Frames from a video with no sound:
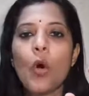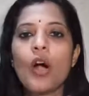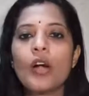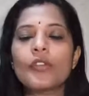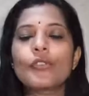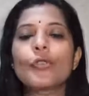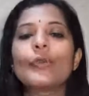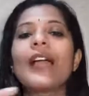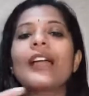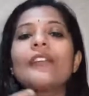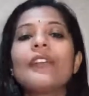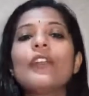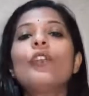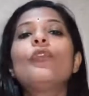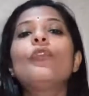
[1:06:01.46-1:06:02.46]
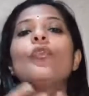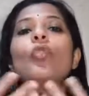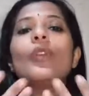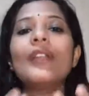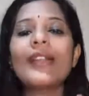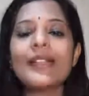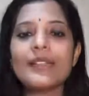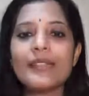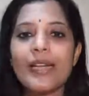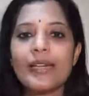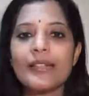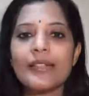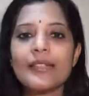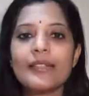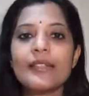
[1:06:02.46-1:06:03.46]
a walk. So that way your food gets
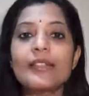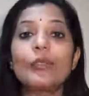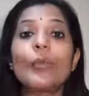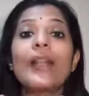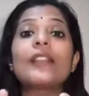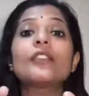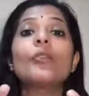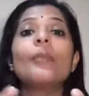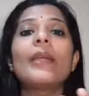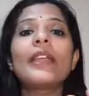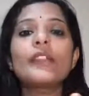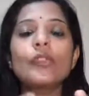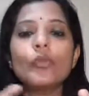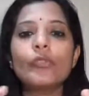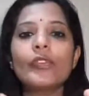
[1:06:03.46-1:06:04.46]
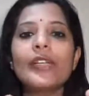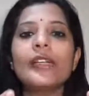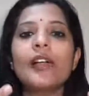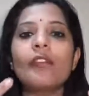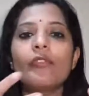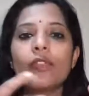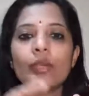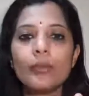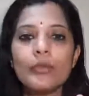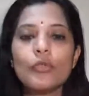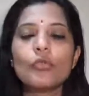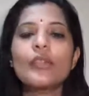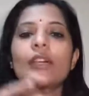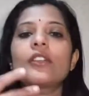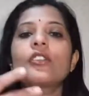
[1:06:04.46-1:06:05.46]
digested well. So makes you feel comfortable
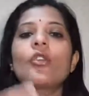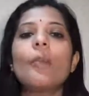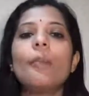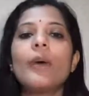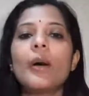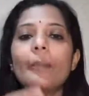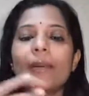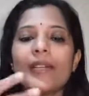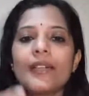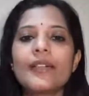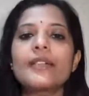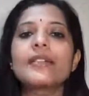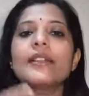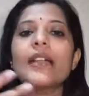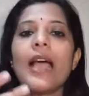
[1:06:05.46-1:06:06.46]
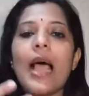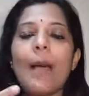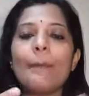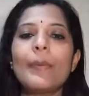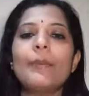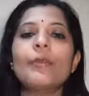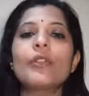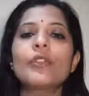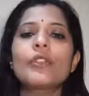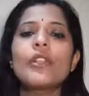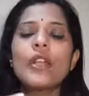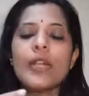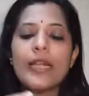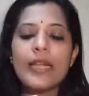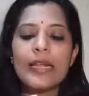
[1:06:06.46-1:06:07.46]
so that your burping doesn't happen, because
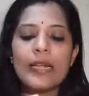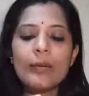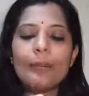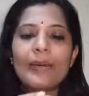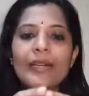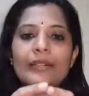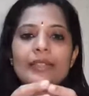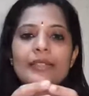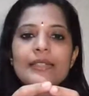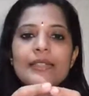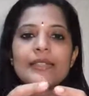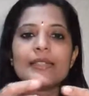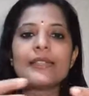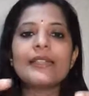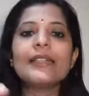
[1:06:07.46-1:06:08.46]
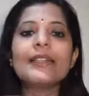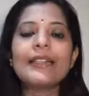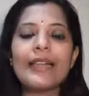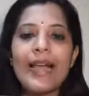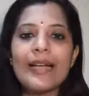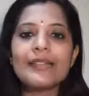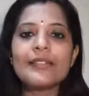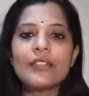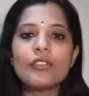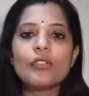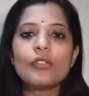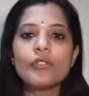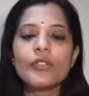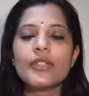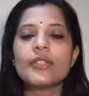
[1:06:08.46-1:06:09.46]
in pregnancy, there's a
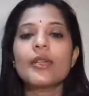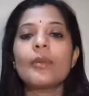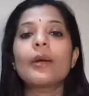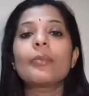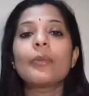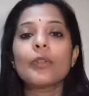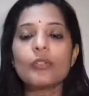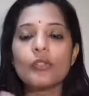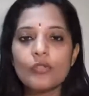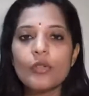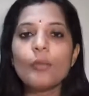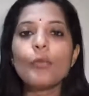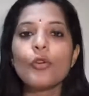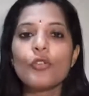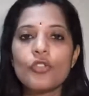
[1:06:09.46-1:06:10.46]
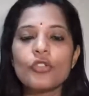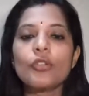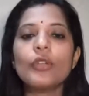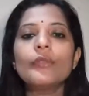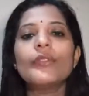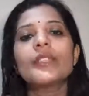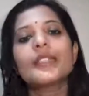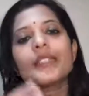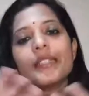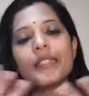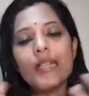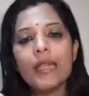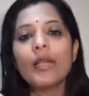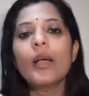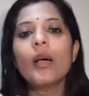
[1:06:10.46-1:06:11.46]
relaxation of the stomach because of the progesterone, which
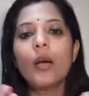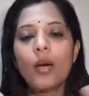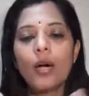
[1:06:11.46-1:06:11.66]
is